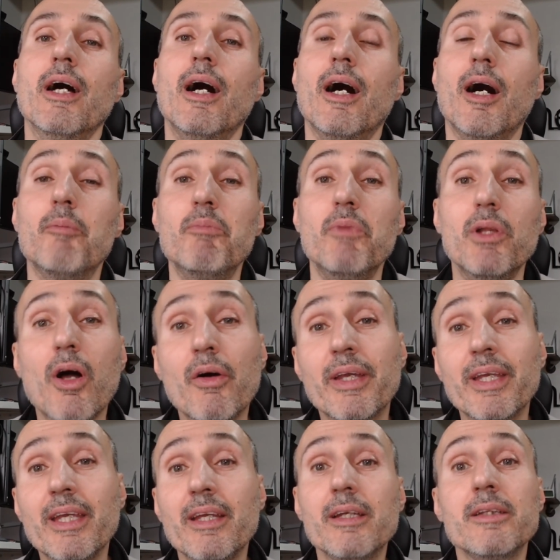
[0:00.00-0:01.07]

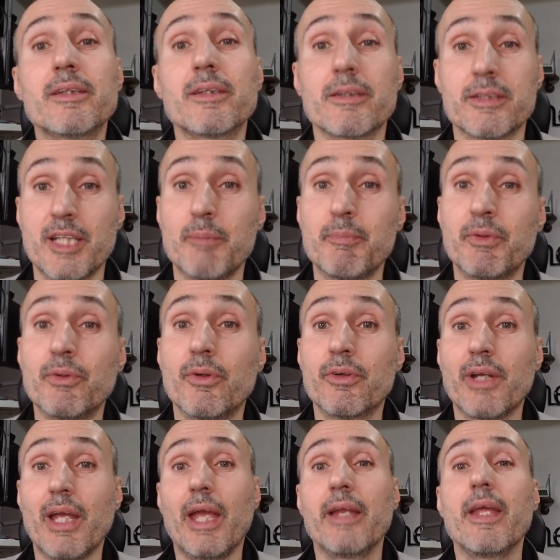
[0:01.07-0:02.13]
logging
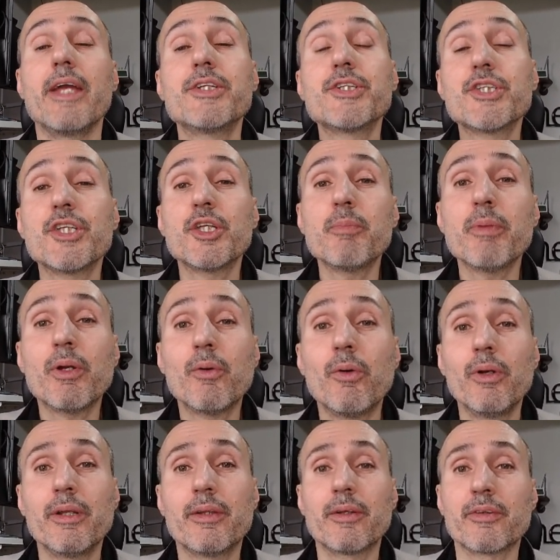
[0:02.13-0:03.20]
interceptor and HTTP
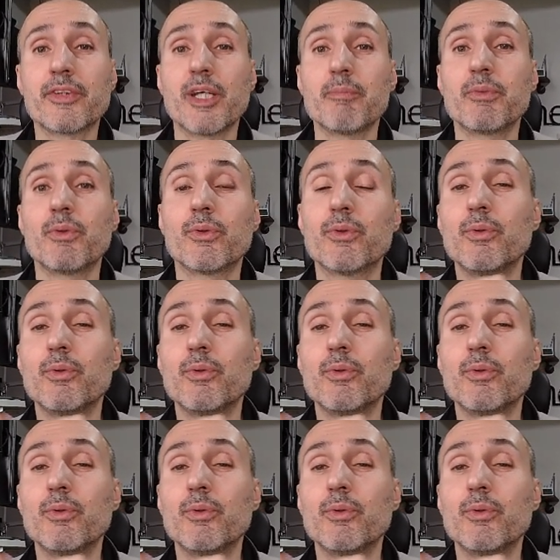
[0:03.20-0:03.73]
call interceptor to